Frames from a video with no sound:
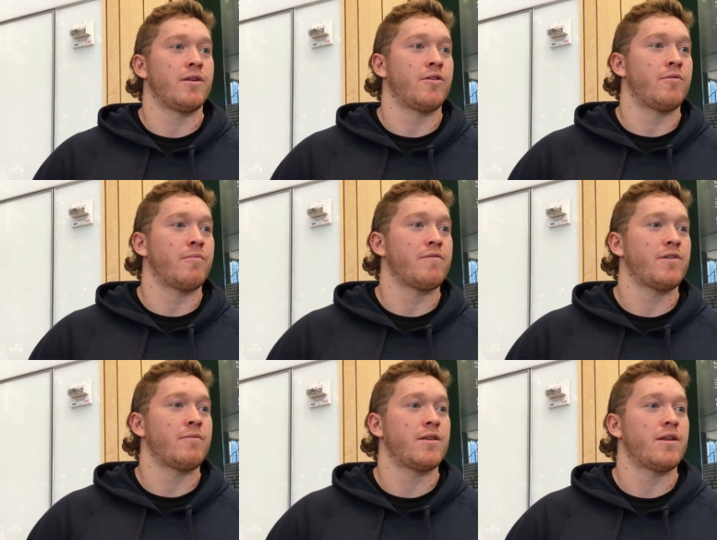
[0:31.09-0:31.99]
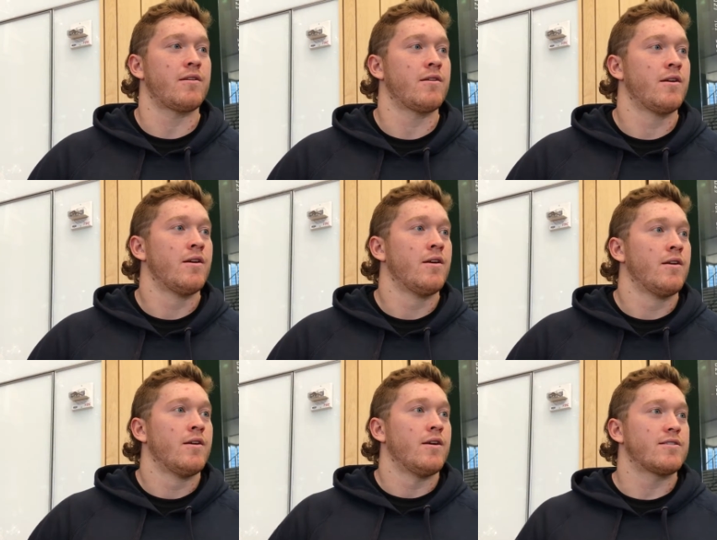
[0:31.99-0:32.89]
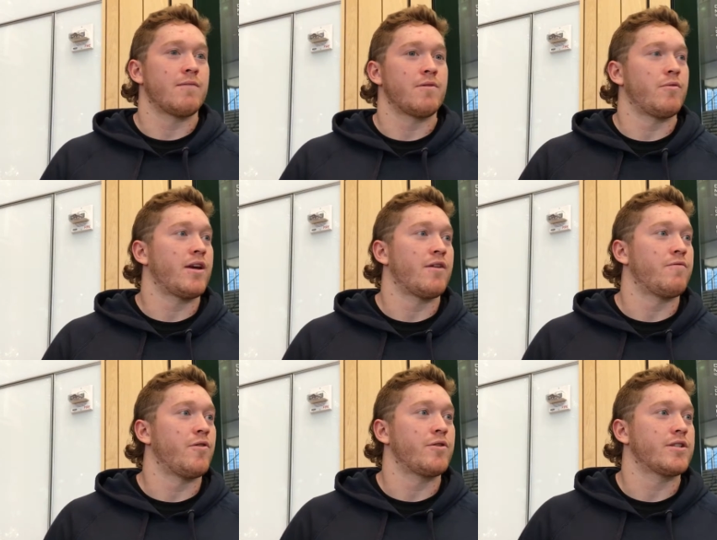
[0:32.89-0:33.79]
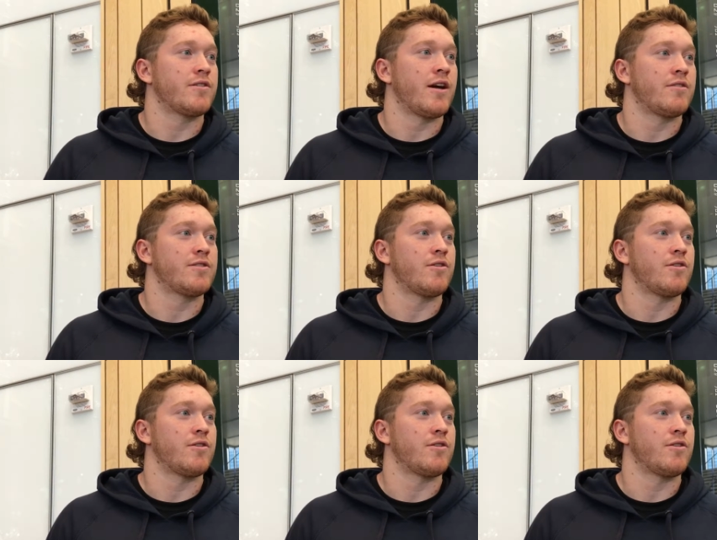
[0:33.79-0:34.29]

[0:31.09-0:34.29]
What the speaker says: you know, in my family, that is something we kind of focus around.